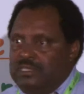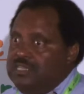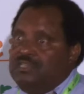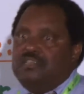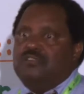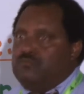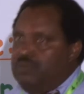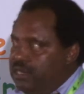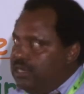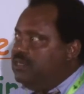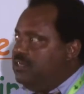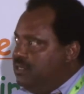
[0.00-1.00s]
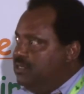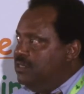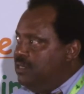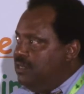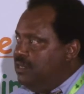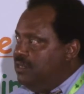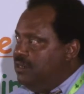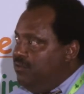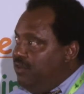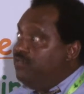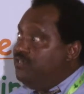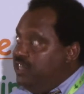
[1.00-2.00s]
It doesn't work.
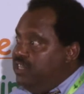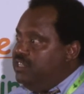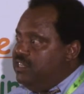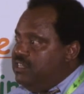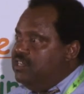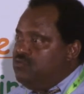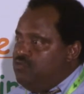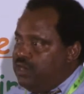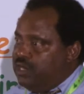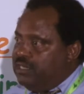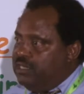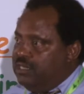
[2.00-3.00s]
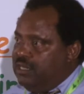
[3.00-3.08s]
We have seen it, it doesn't work.